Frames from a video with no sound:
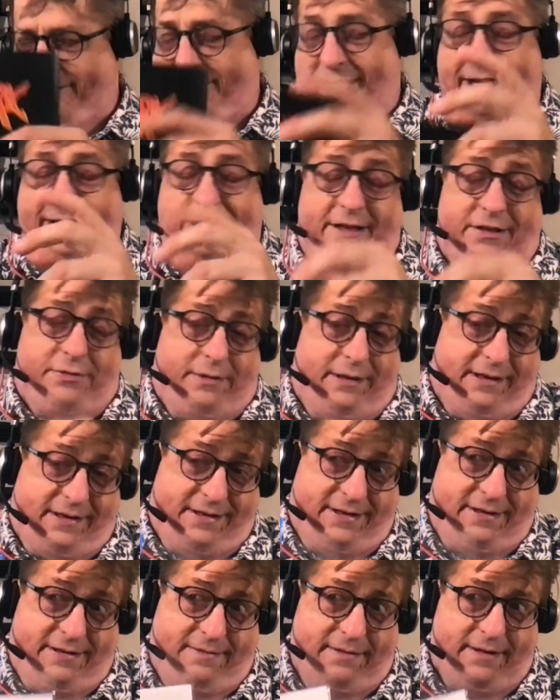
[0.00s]
like this one,
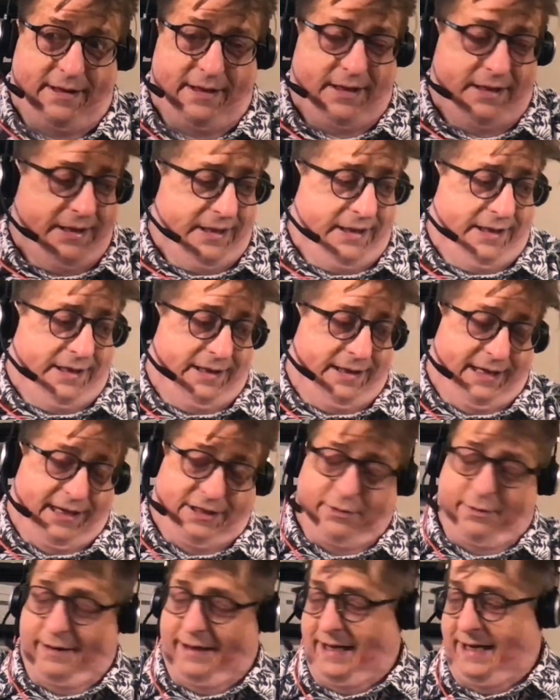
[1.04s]
so that's
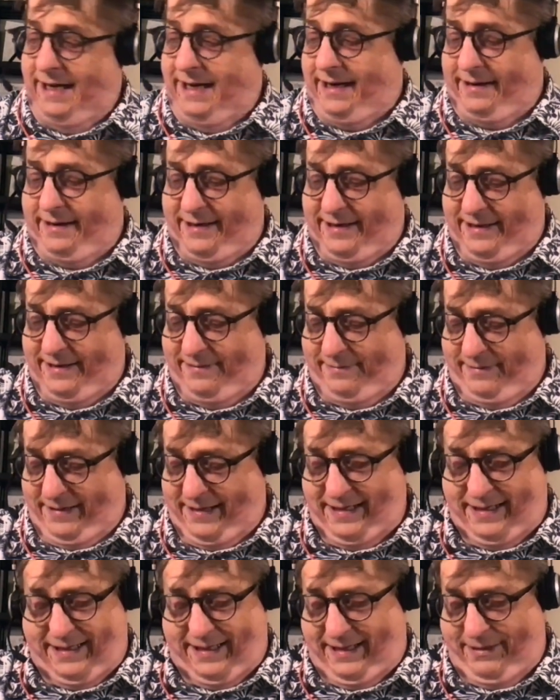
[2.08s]
what we got.
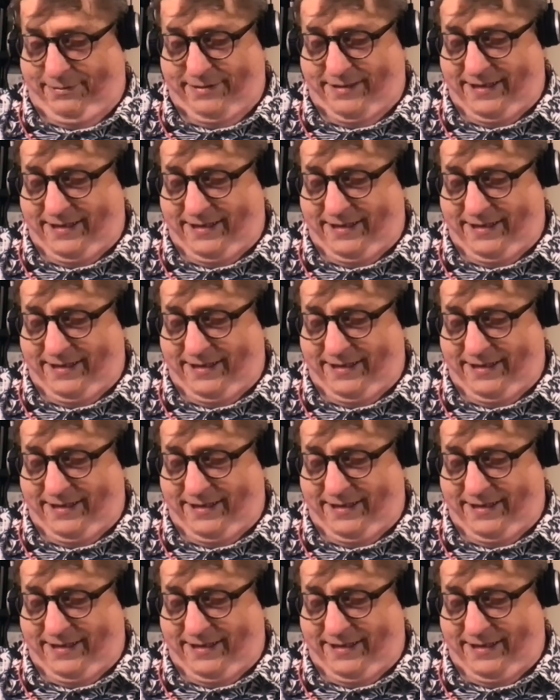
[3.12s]
Yeah, it was